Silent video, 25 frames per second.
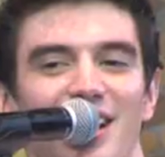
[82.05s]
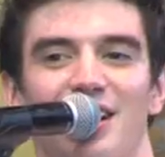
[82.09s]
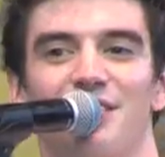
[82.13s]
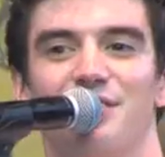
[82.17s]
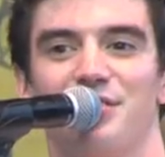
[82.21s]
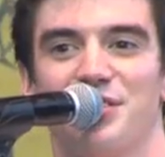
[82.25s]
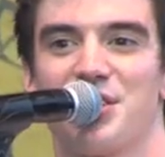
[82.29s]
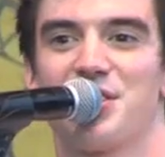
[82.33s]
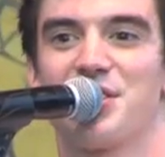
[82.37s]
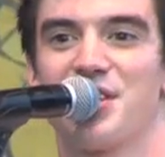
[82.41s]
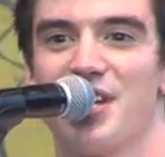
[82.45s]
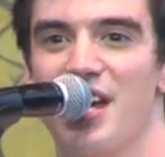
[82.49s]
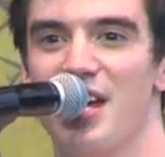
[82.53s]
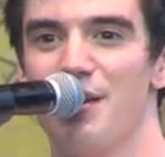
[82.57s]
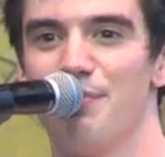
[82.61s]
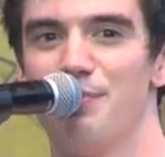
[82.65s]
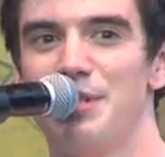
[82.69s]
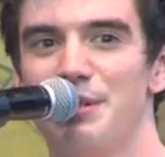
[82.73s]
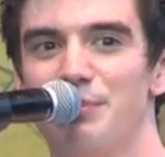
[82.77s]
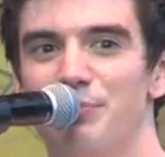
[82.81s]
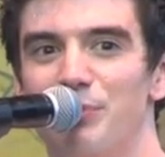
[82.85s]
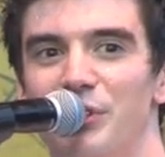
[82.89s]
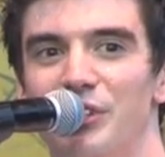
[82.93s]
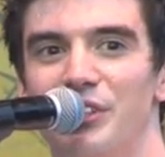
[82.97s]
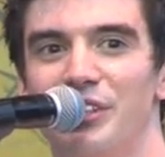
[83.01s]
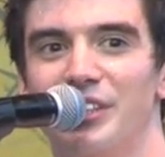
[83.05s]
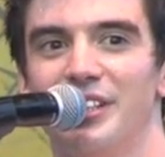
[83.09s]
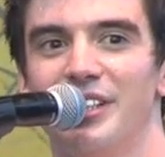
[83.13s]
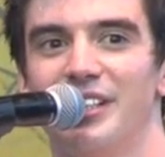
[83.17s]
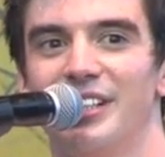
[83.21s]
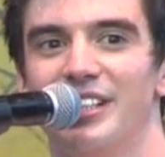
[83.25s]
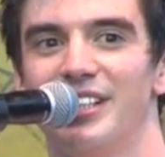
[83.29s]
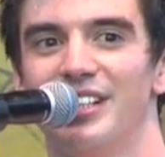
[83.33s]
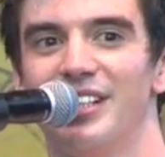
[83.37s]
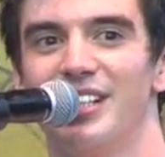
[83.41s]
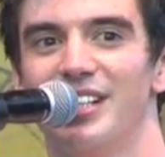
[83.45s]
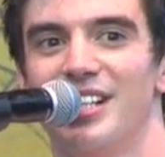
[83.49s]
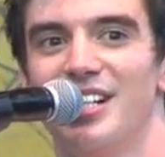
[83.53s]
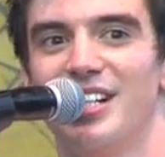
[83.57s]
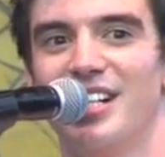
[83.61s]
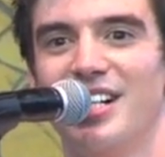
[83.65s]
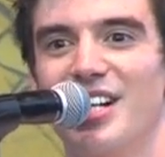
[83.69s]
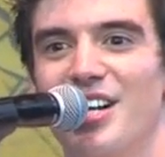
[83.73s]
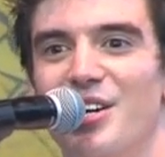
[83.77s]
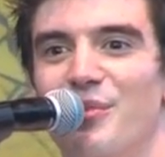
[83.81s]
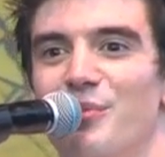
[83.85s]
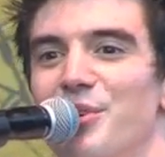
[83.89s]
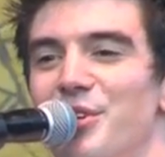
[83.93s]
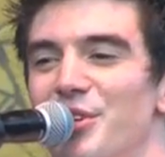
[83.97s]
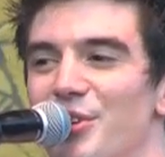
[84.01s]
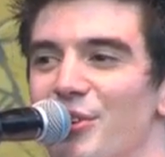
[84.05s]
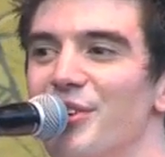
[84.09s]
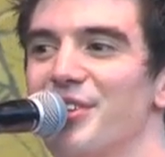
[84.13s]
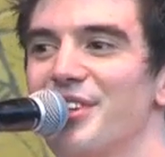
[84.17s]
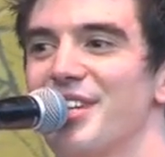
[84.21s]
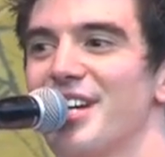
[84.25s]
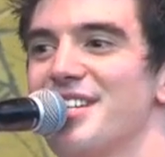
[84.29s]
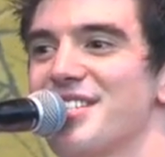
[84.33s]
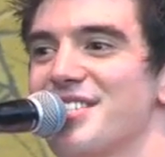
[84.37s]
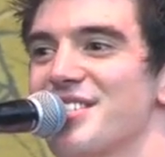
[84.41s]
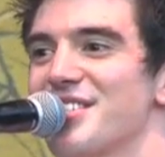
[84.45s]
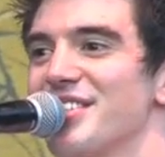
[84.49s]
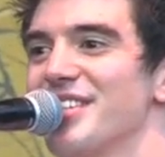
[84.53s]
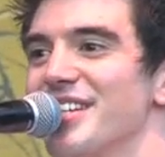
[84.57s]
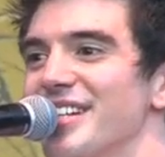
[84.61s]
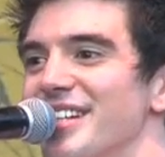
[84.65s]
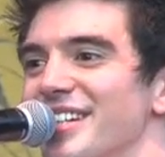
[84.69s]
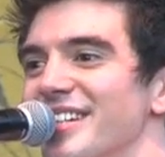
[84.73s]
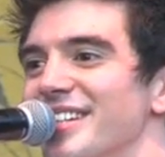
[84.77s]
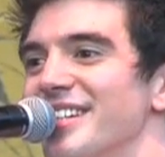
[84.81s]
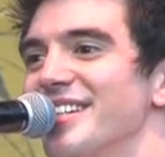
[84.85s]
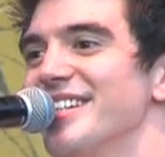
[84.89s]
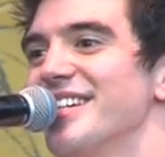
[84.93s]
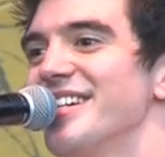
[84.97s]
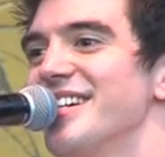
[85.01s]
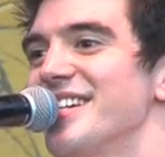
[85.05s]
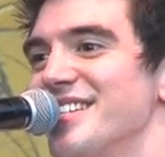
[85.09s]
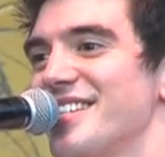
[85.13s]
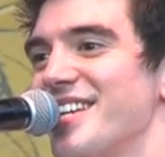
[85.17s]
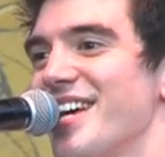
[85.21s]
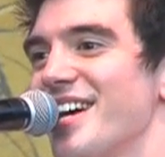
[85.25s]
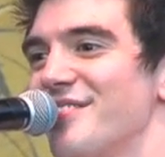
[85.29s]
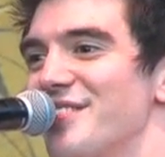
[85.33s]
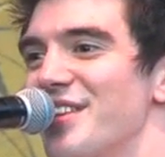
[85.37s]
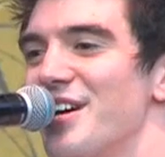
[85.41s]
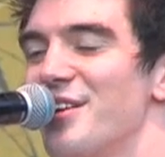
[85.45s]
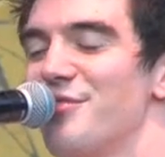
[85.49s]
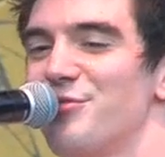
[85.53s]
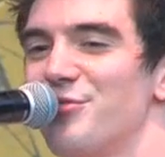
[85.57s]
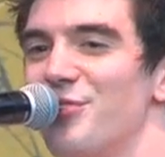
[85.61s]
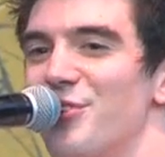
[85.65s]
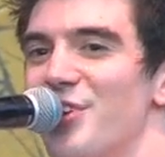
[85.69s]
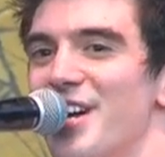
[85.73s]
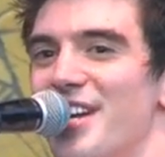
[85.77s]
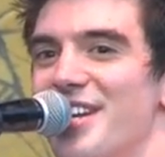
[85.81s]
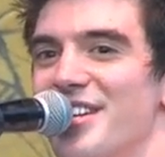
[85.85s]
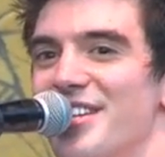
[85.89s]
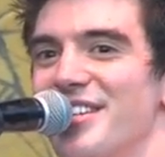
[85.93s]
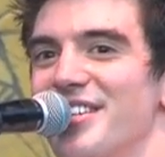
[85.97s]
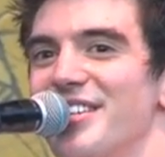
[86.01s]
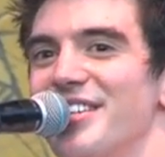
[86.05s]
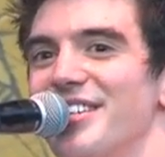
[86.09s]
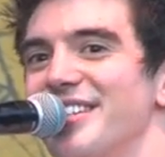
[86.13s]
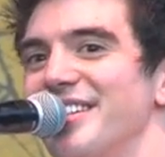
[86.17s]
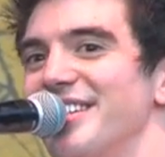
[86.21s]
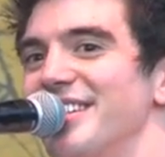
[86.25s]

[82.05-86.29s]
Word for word: A lot of us gay people, we know what that's like to have that friend.